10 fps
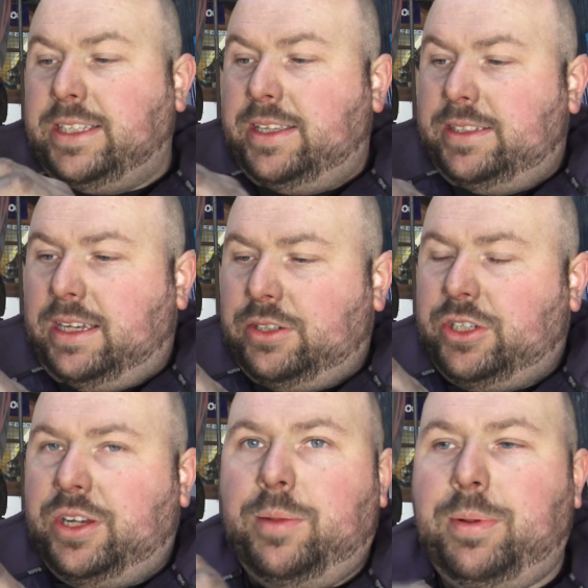So I'll
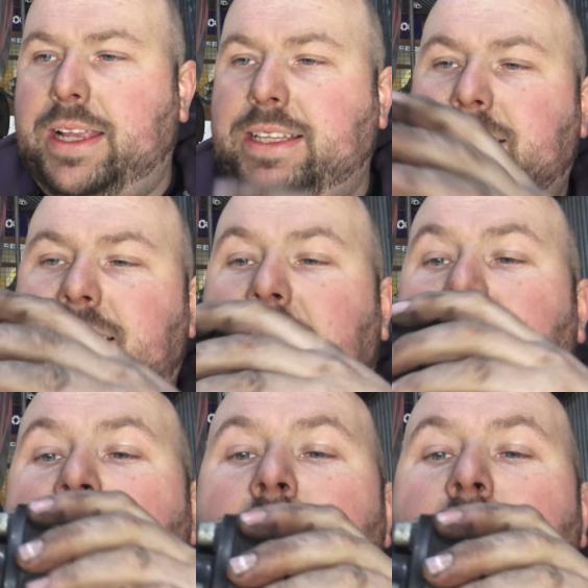show you the plates in a second.